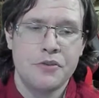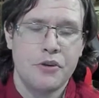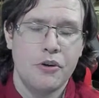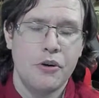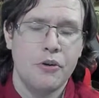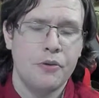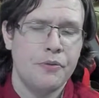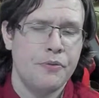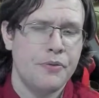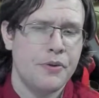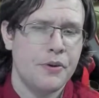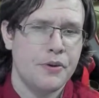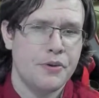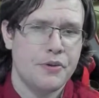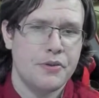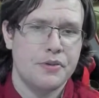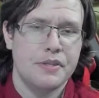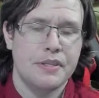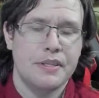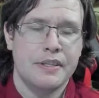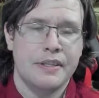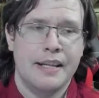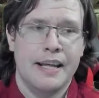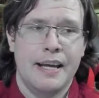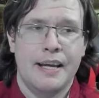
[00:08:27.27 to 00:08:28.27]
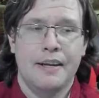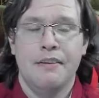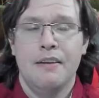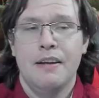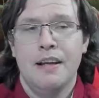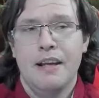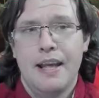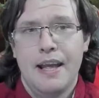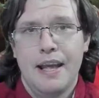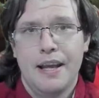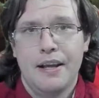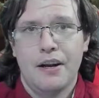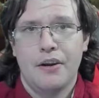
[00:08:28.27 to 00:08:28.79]
So if you're interested in that,
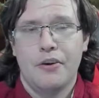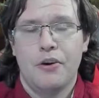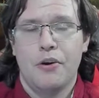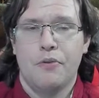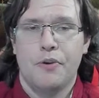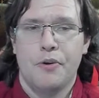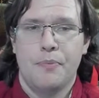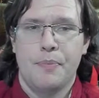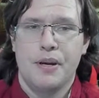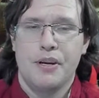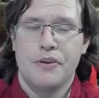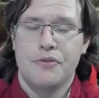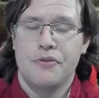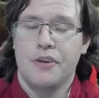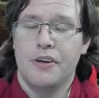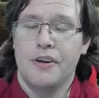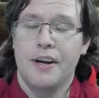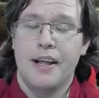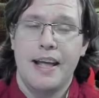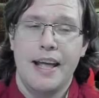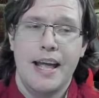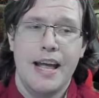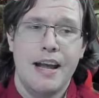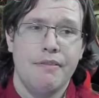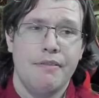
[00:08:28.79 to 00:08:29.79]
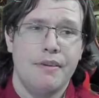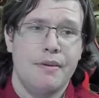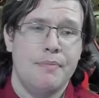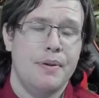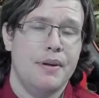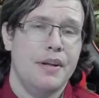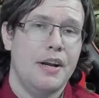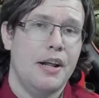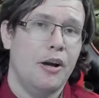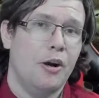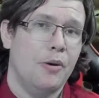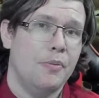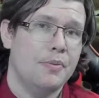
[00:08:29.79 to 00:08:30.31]
head on over to Patreon. Every
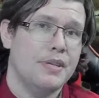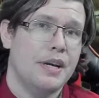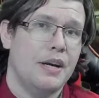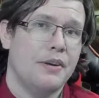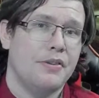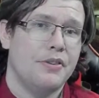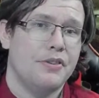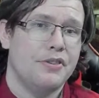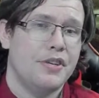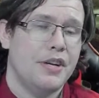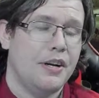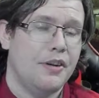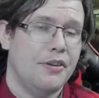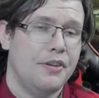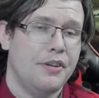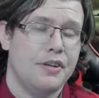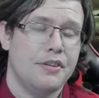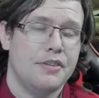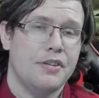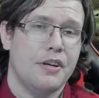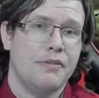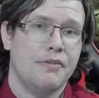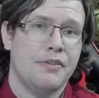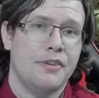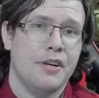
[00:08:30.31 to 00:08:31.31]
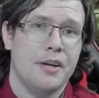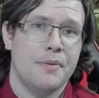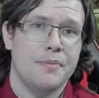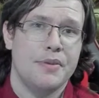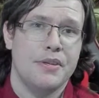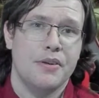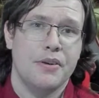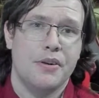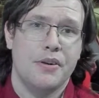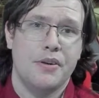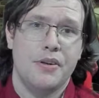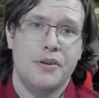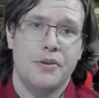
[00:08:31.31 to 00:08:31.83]
bit helps out the channel in these tough
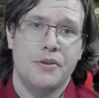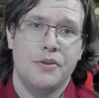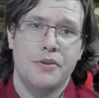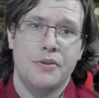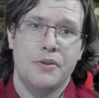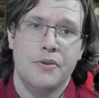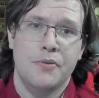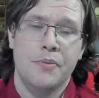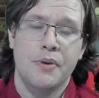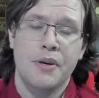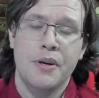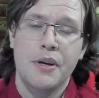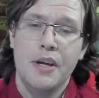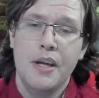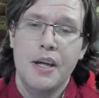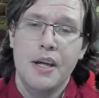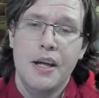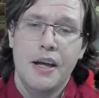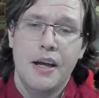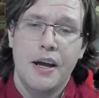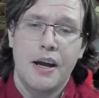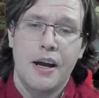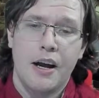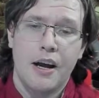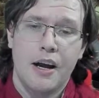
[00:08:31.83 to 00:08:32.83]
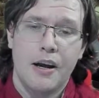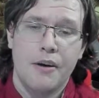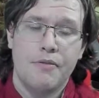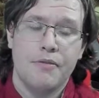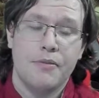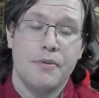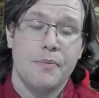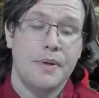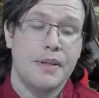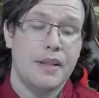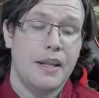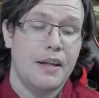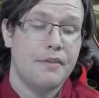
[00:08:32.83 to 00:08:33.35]
times here on YouTube.
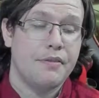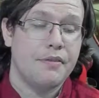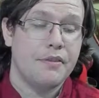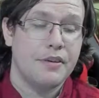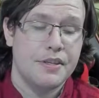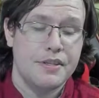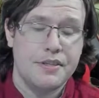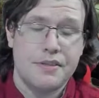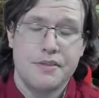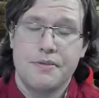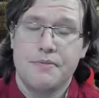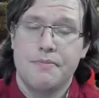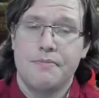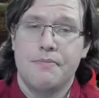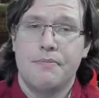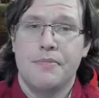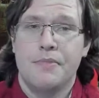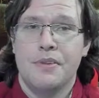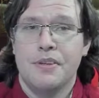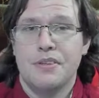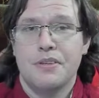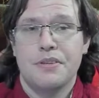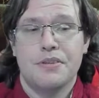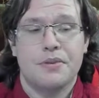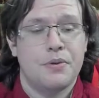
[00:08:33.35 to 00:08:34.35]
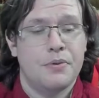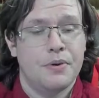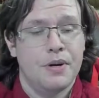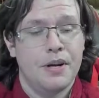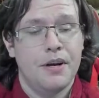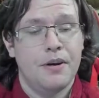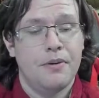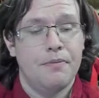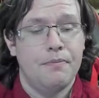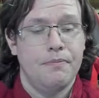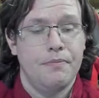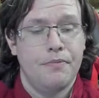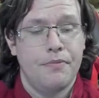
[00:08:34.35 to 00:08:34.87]
For Midlife Crits, this is
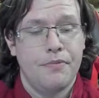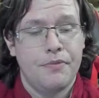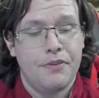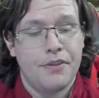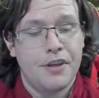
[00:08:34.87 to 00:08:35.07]
Cornell.